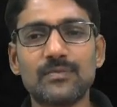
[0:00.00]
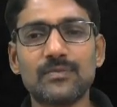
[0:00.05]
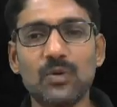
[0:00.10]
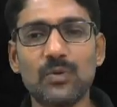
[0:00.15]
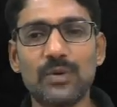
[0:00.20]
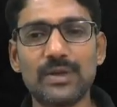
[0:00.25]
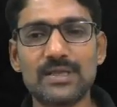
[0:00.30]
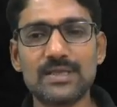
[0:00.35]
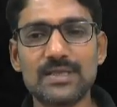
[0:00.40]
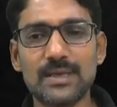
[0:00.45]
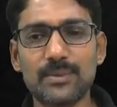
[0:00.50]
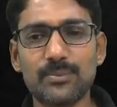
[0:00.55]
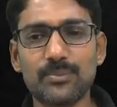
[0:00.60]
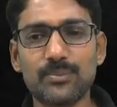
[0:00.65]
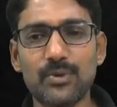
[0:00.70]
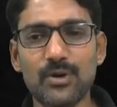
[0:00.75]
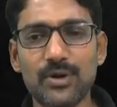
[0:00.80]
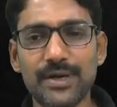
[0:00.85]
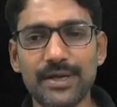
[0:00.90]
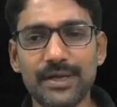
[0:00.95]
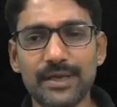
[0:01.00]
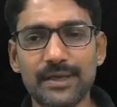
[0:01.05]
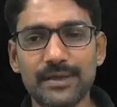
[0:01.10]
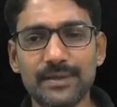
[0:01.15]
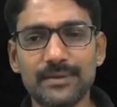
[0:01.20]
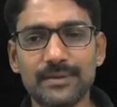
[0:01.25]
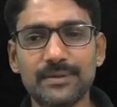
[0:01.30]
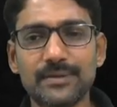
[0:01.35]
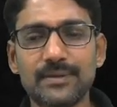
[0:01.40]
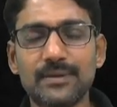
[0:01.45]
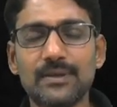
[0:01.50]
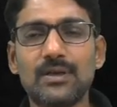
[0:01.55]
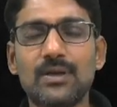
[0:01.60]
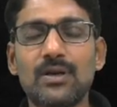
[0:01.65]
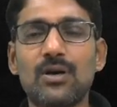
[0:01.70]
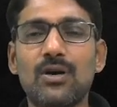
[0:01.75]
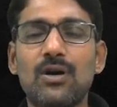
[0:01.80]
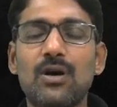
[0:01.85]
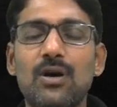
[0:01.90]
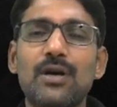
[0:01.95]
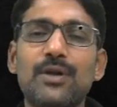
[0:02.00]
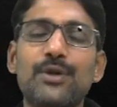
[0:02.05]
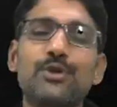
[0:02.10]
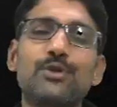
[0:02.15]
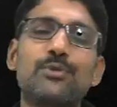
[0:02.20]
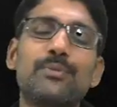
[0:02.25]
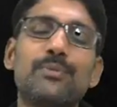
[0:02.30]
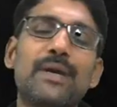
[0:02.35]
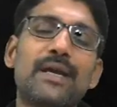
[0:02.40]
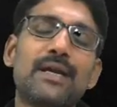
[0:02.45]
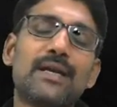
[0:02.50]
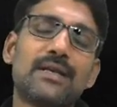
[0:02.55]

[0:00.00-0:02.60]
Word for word: with somebody or you may